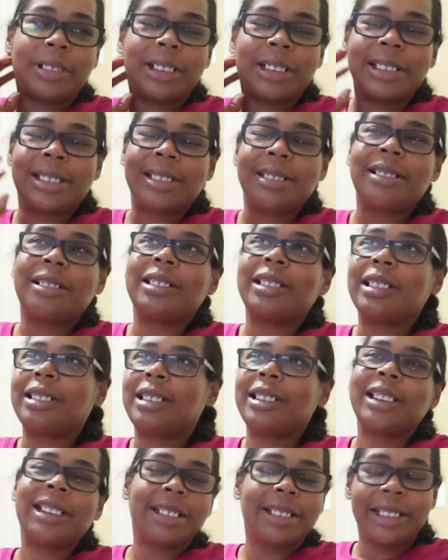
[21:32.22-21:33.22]
it's not
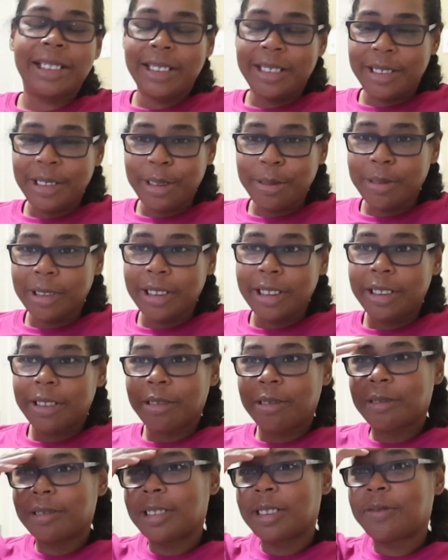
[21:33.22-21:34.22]
like an easy read
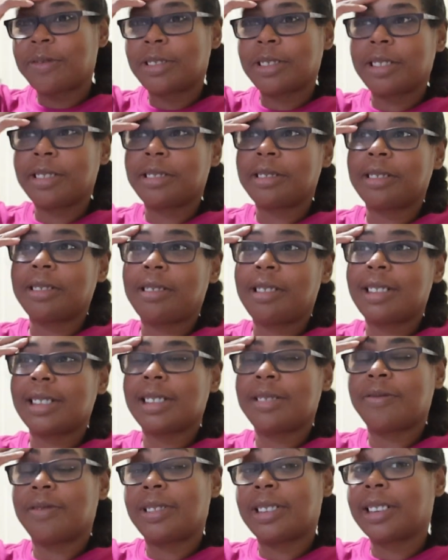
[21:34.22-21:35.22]
or whatever. There are
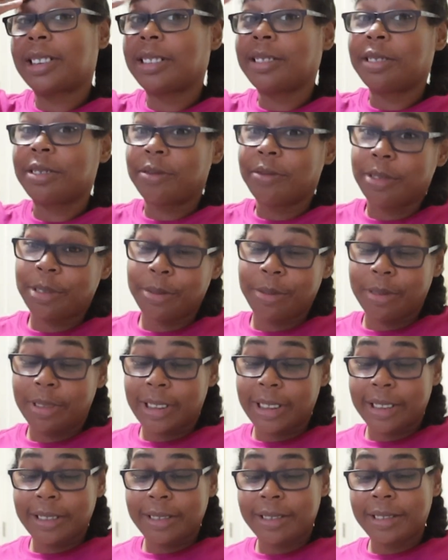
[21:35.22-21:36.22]
lots of like difficult
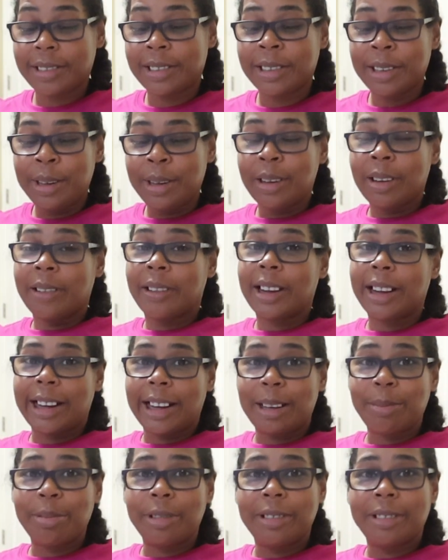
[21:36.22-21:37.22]
things that
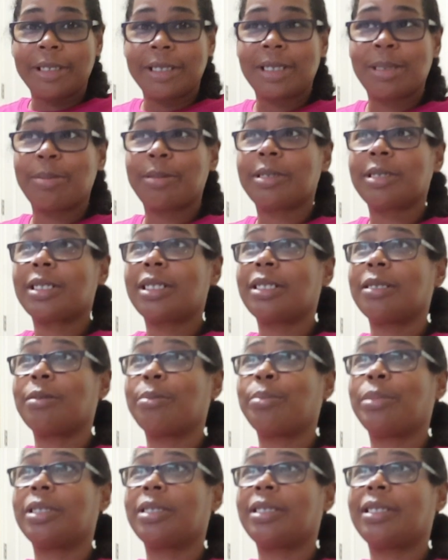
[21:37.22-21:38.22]
happen in this book,
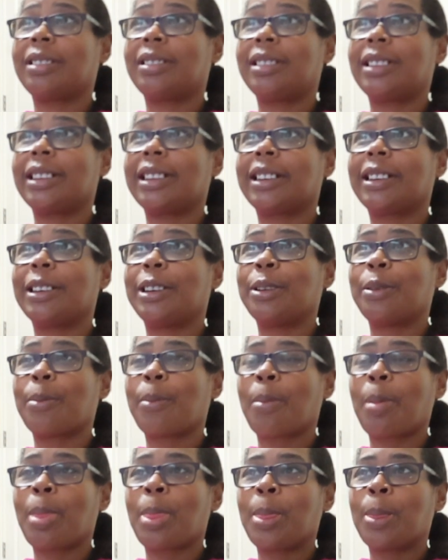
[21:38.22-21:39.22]
but like
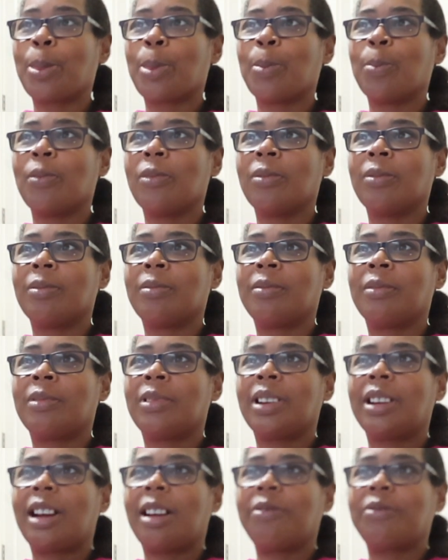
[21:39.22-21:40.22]

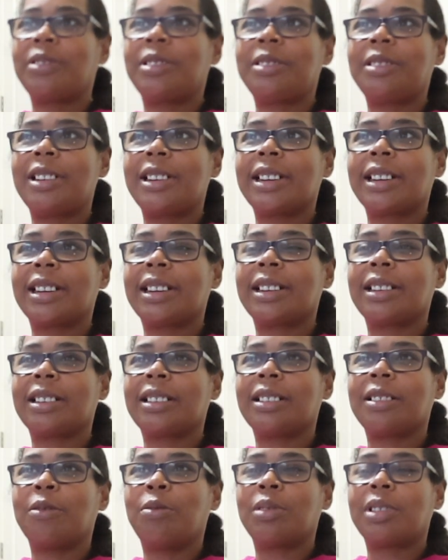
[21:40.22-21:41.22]
I feel like
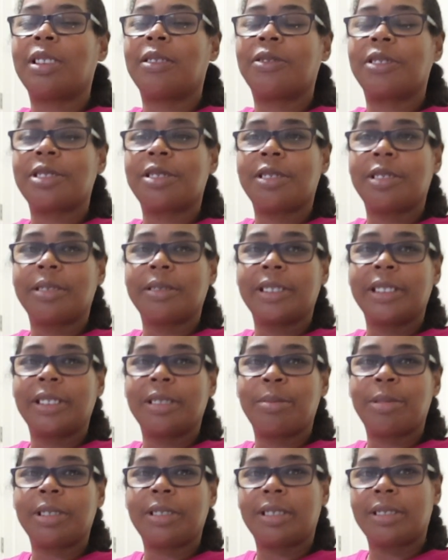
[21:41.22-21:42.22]
when I first started reading
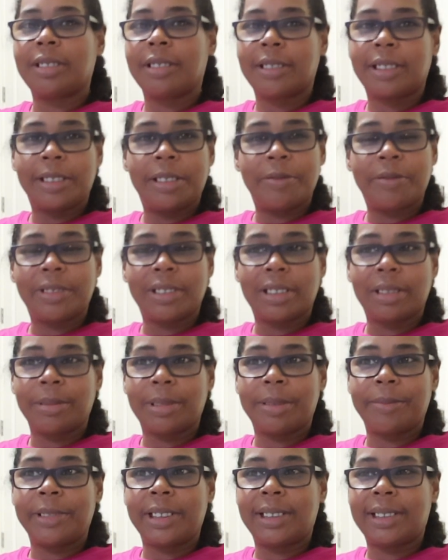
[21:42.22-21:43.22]
the book I thought that it was going to
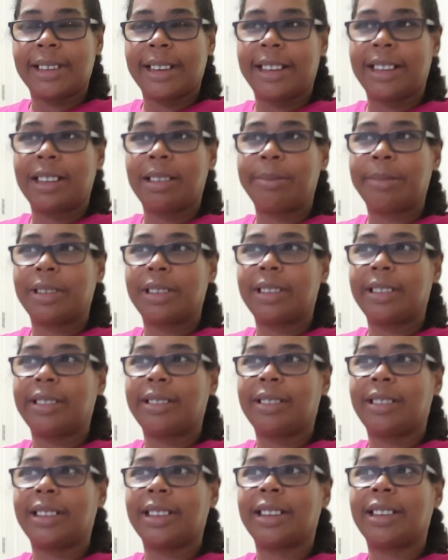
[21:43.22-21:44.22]
make me sad, but
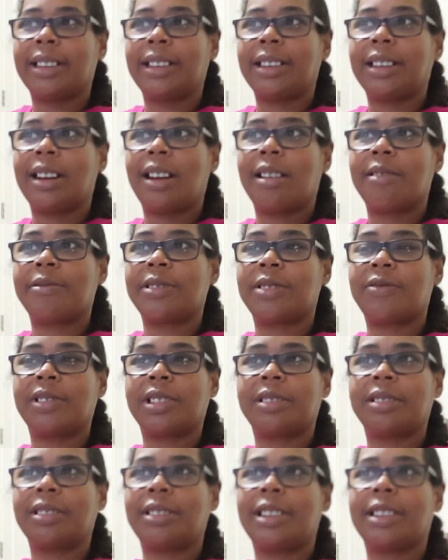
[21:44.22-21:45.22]
then like I was
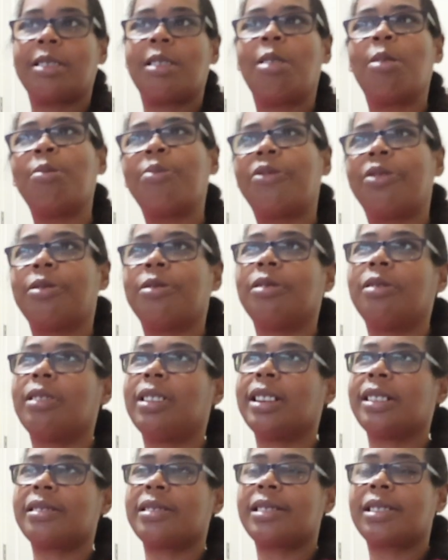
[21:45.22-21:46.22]
very like hopeful
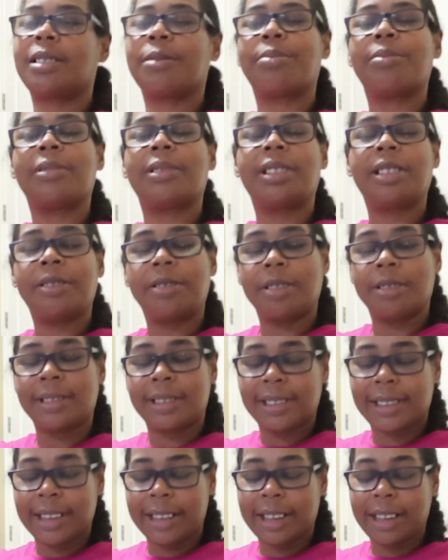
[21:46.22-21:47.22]
as
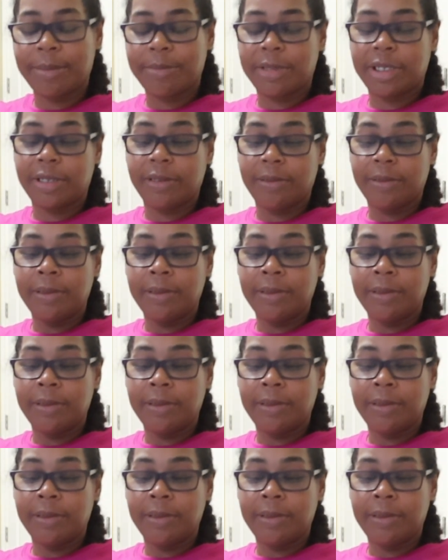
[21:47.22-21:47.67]
as I kept